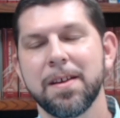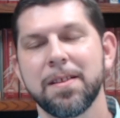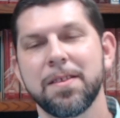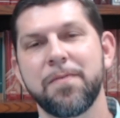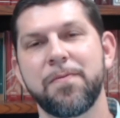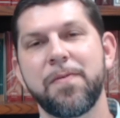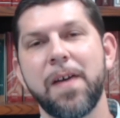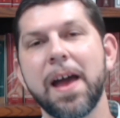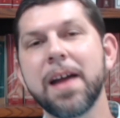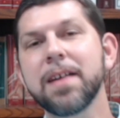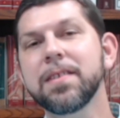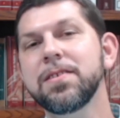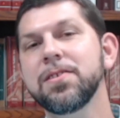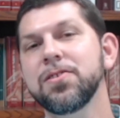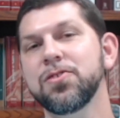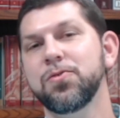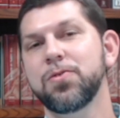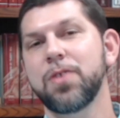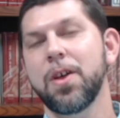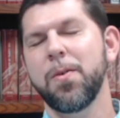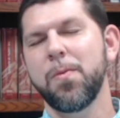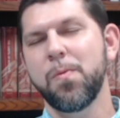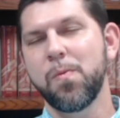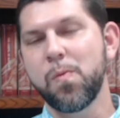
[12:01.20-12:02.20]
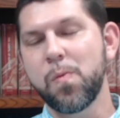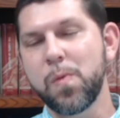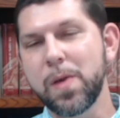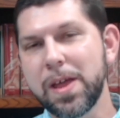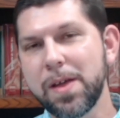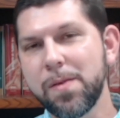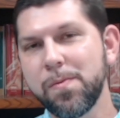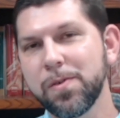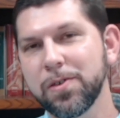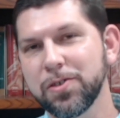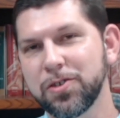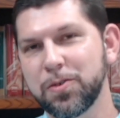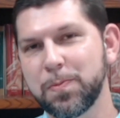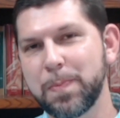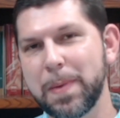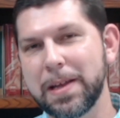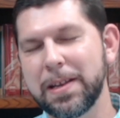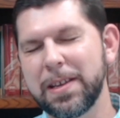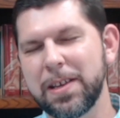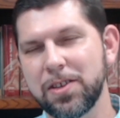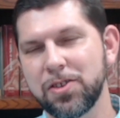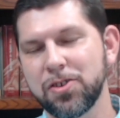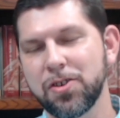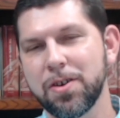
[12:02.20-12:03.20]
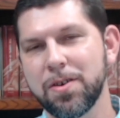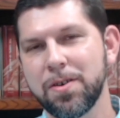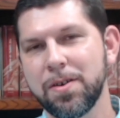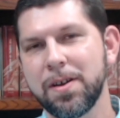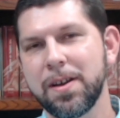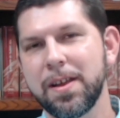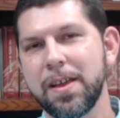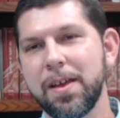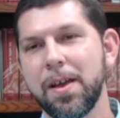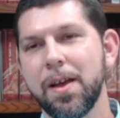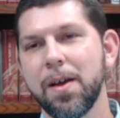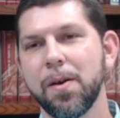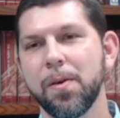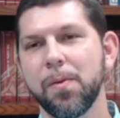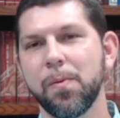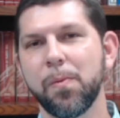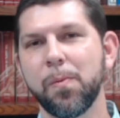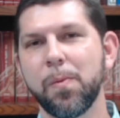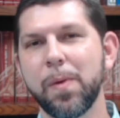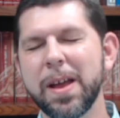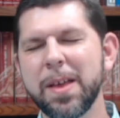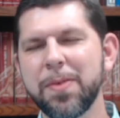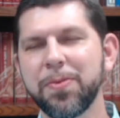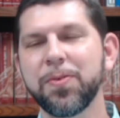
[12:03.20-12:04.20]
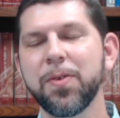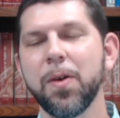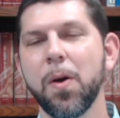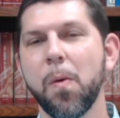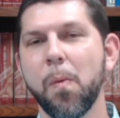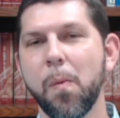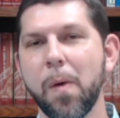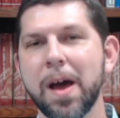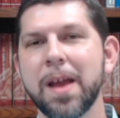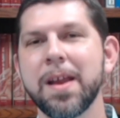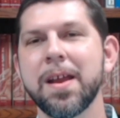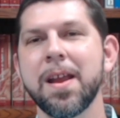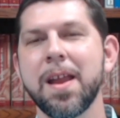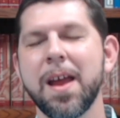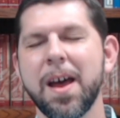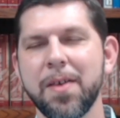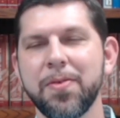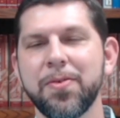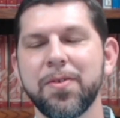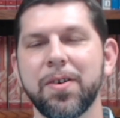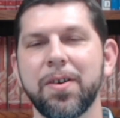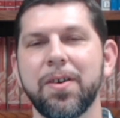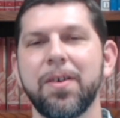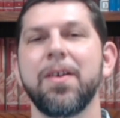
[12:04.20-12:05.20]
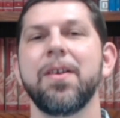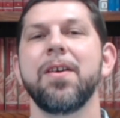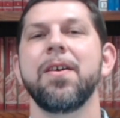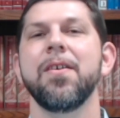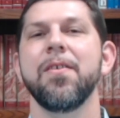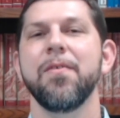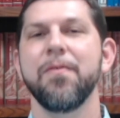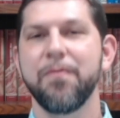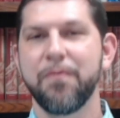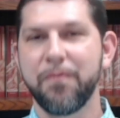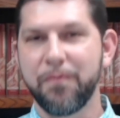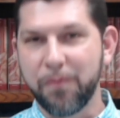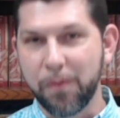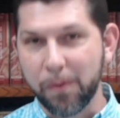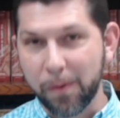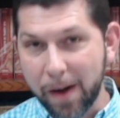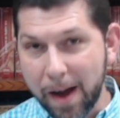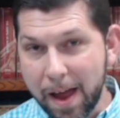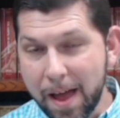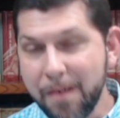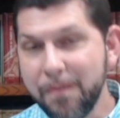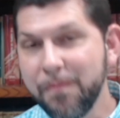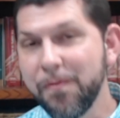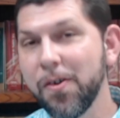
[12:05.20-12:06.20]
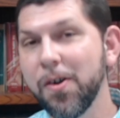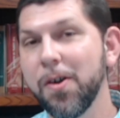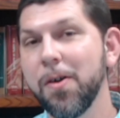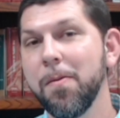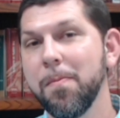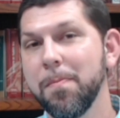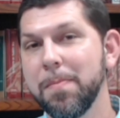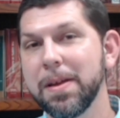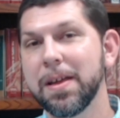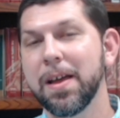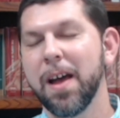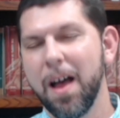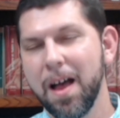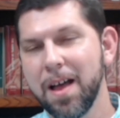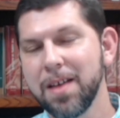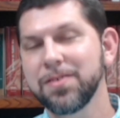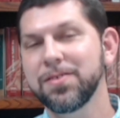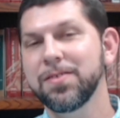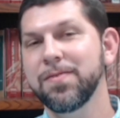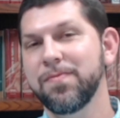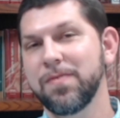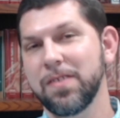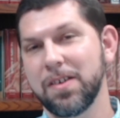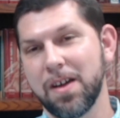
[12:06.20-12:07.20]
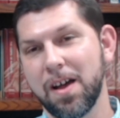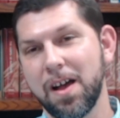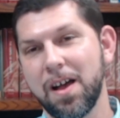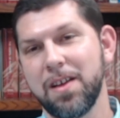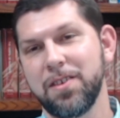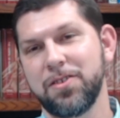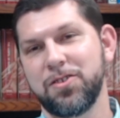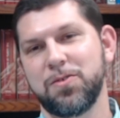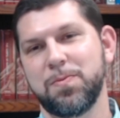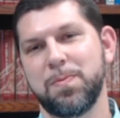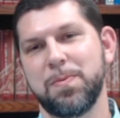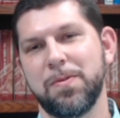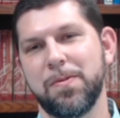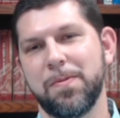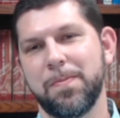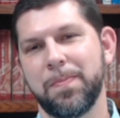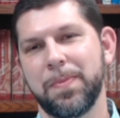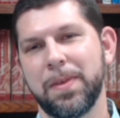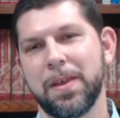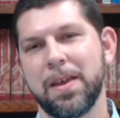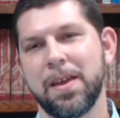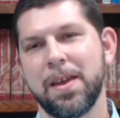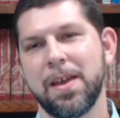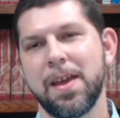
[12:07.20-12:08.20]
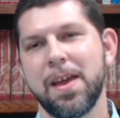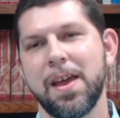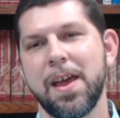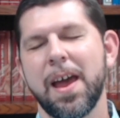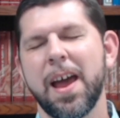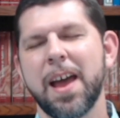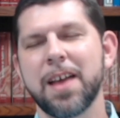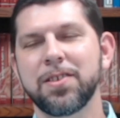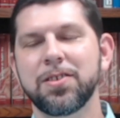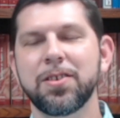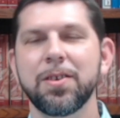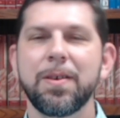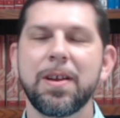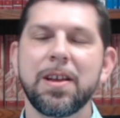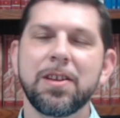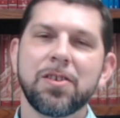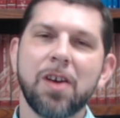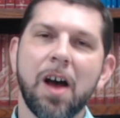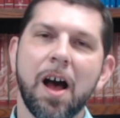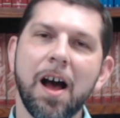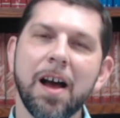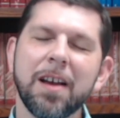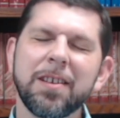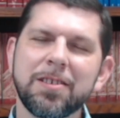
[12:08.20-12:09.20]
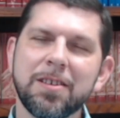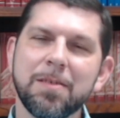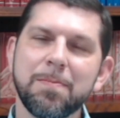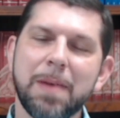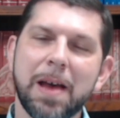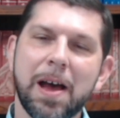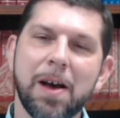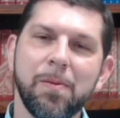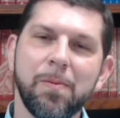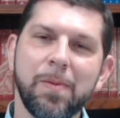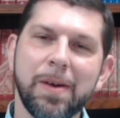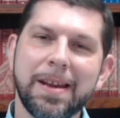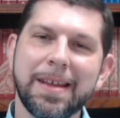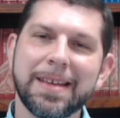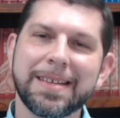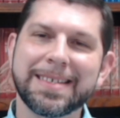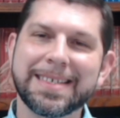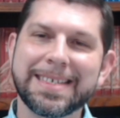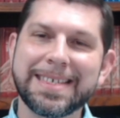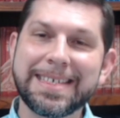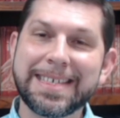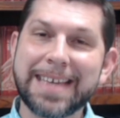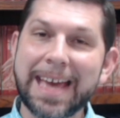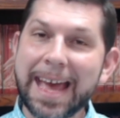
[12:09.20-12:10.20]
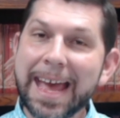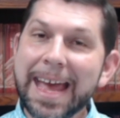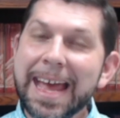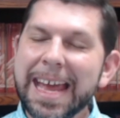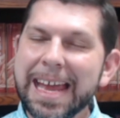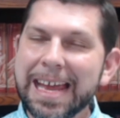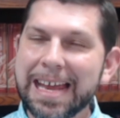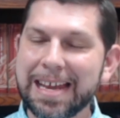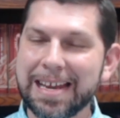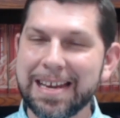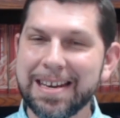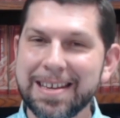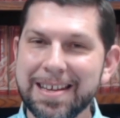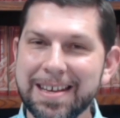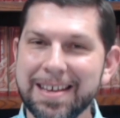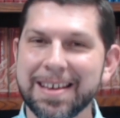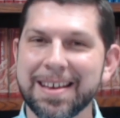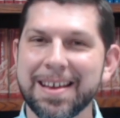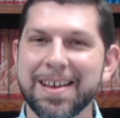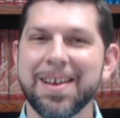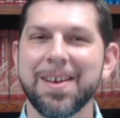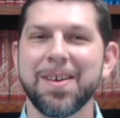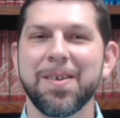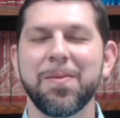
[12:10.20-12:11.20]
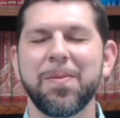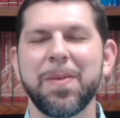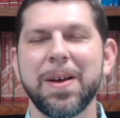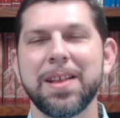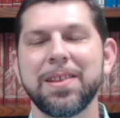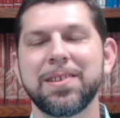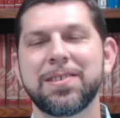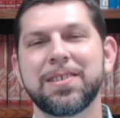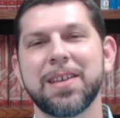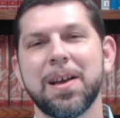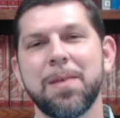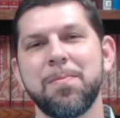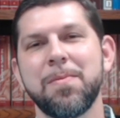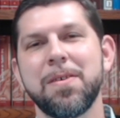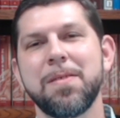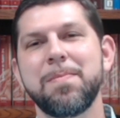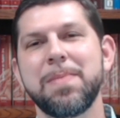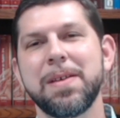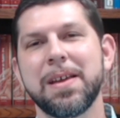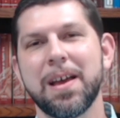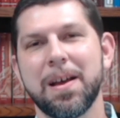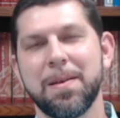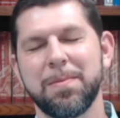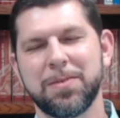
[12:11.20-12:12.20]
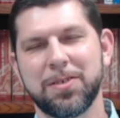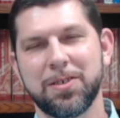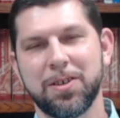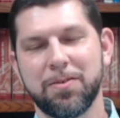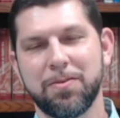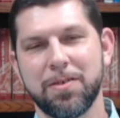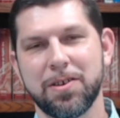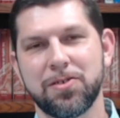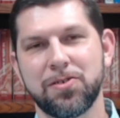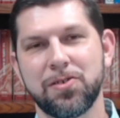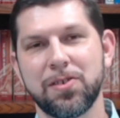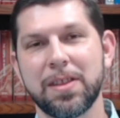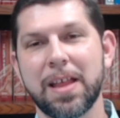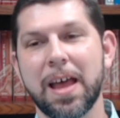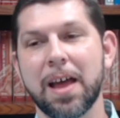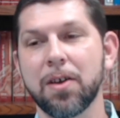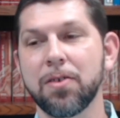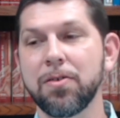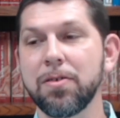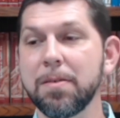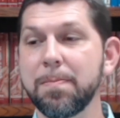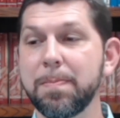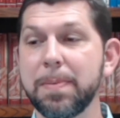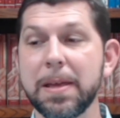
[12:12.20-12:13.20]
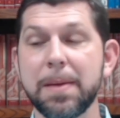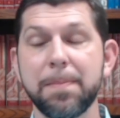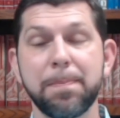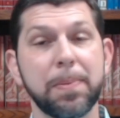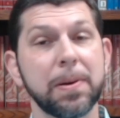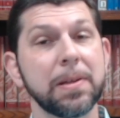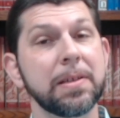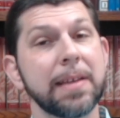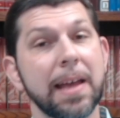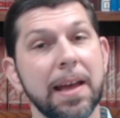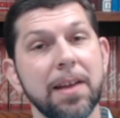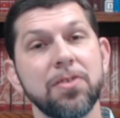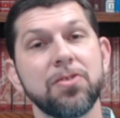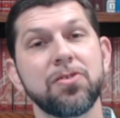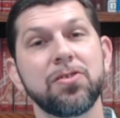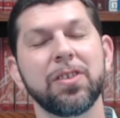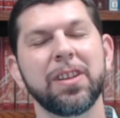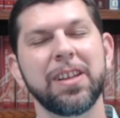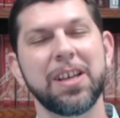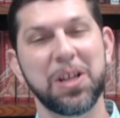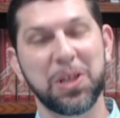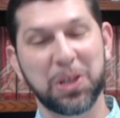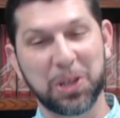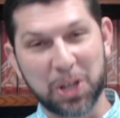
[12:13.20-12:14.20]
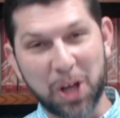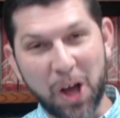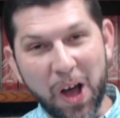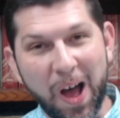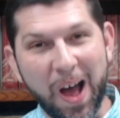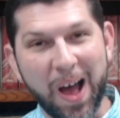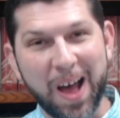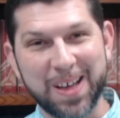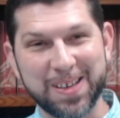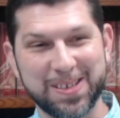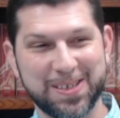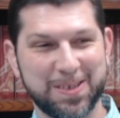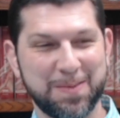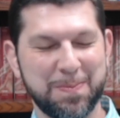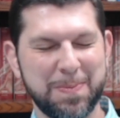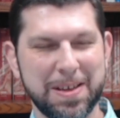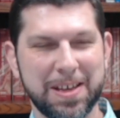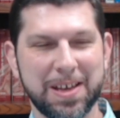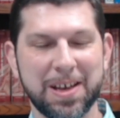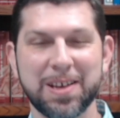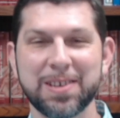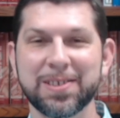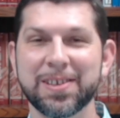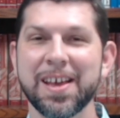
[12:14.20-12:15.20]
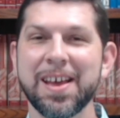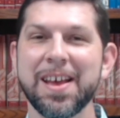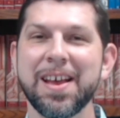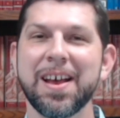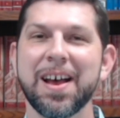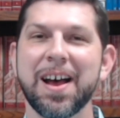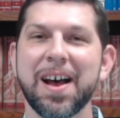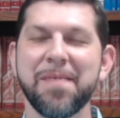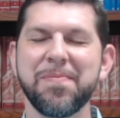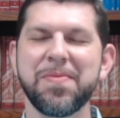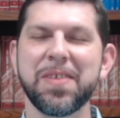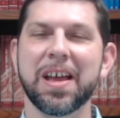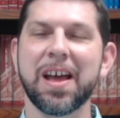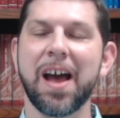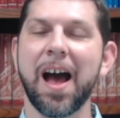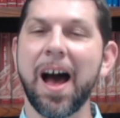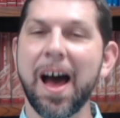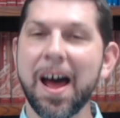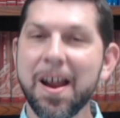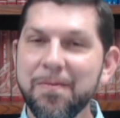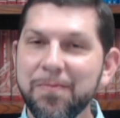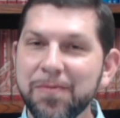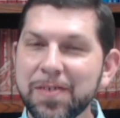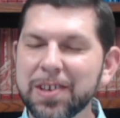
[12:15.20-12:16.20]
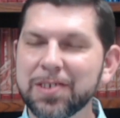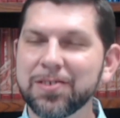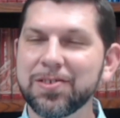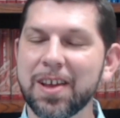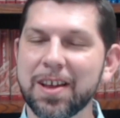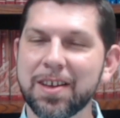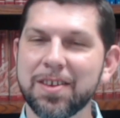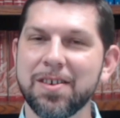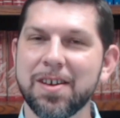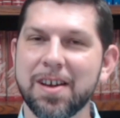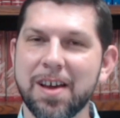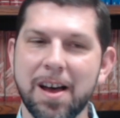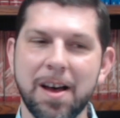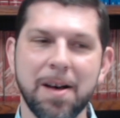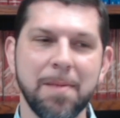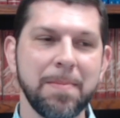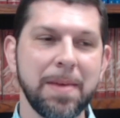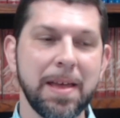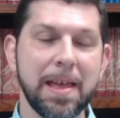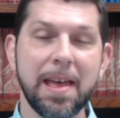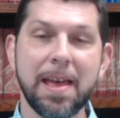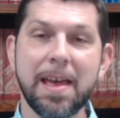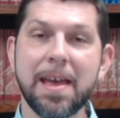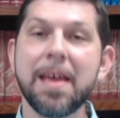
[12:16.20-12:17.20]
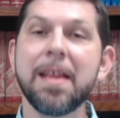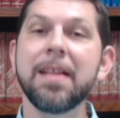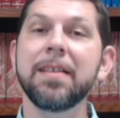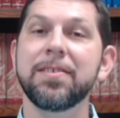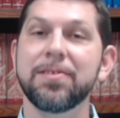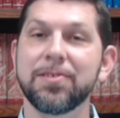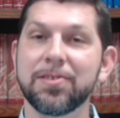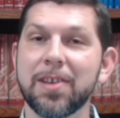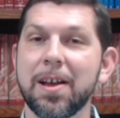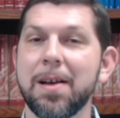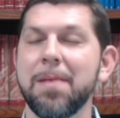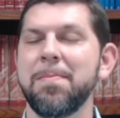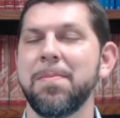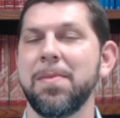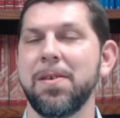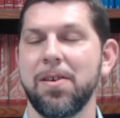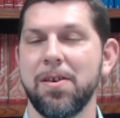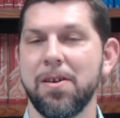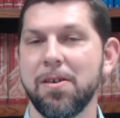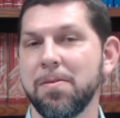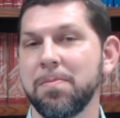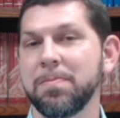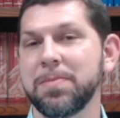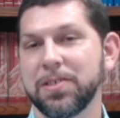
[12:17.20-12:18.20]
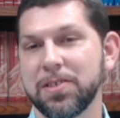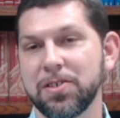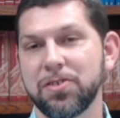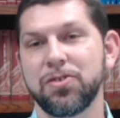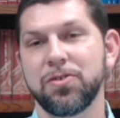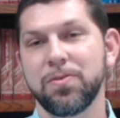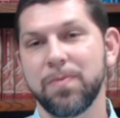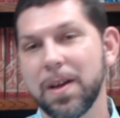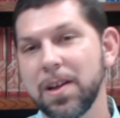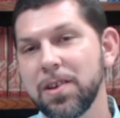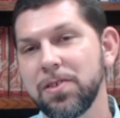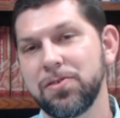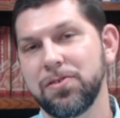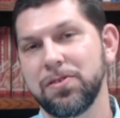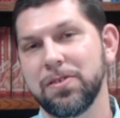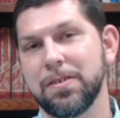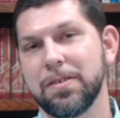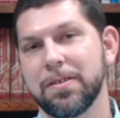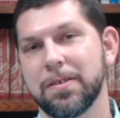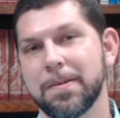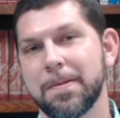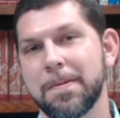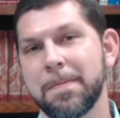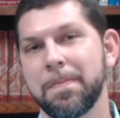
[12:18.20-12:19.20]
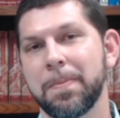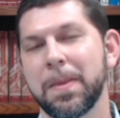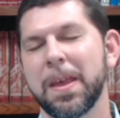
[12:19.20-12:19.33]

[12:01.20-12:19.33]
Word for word: The fact is that we will spend eternity with one another forever because of the gospel. And so he talks about what is gained when someone becomes a Christian that could be potentially lost because of the conflicts that could come in some home situations.